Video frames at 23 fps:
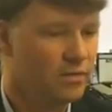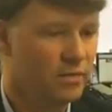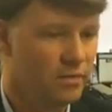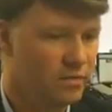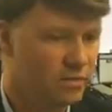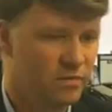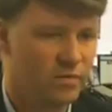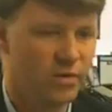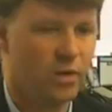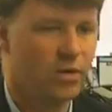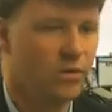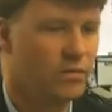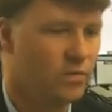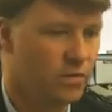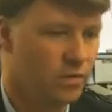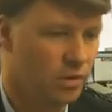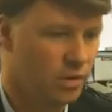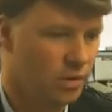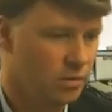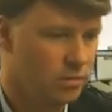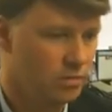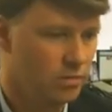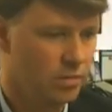vote
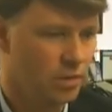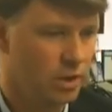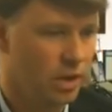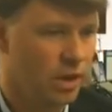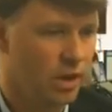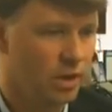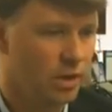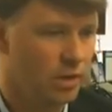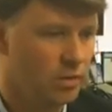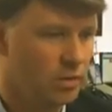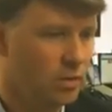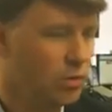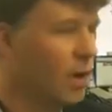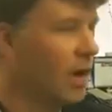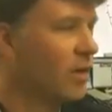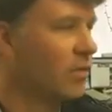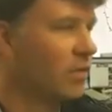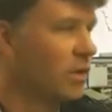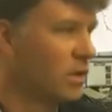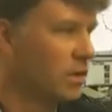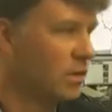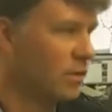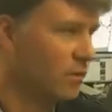for
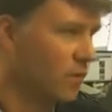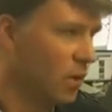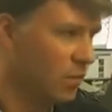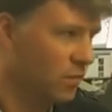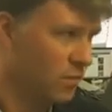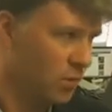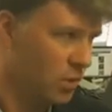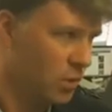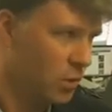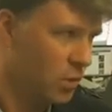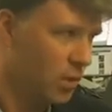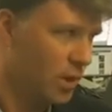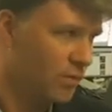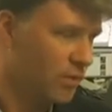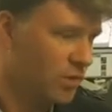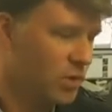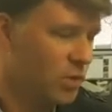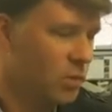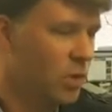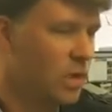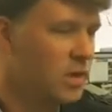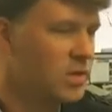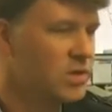whoever
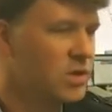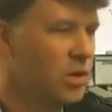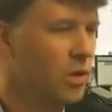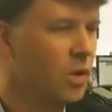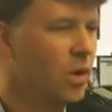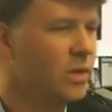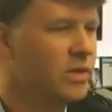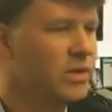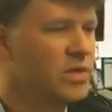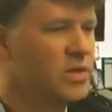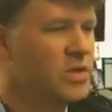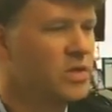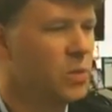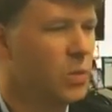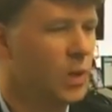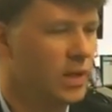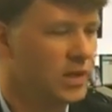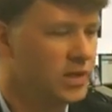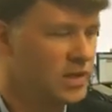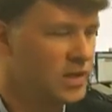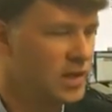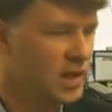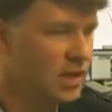you want. So on the
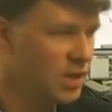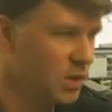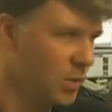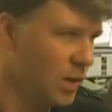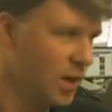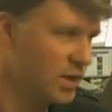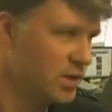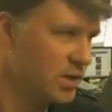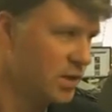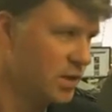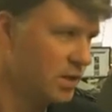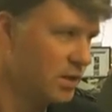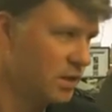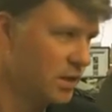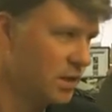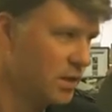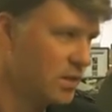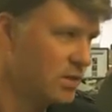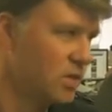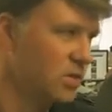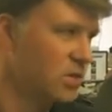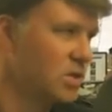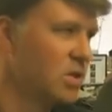swing state question,
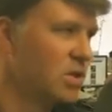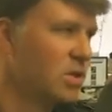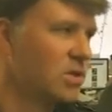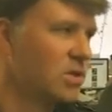so to your